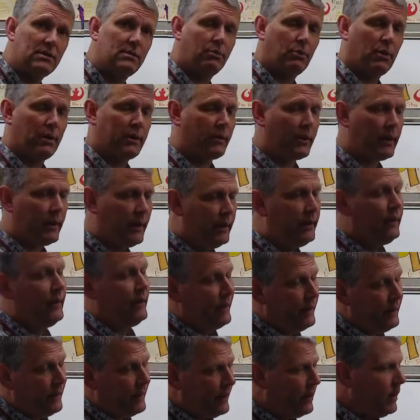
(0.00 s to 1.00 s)
preterite?
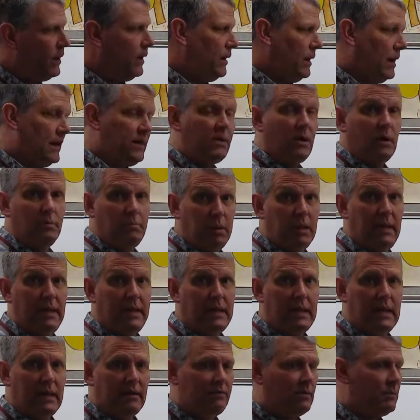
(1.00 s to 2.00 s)
And there are plenty
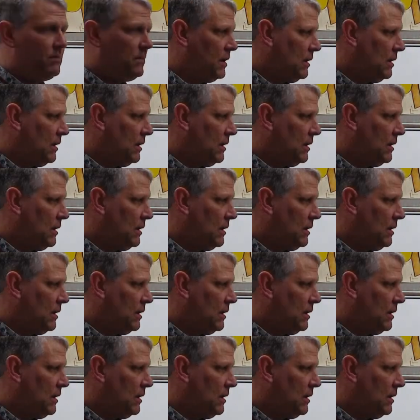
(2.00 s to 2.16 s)
of them.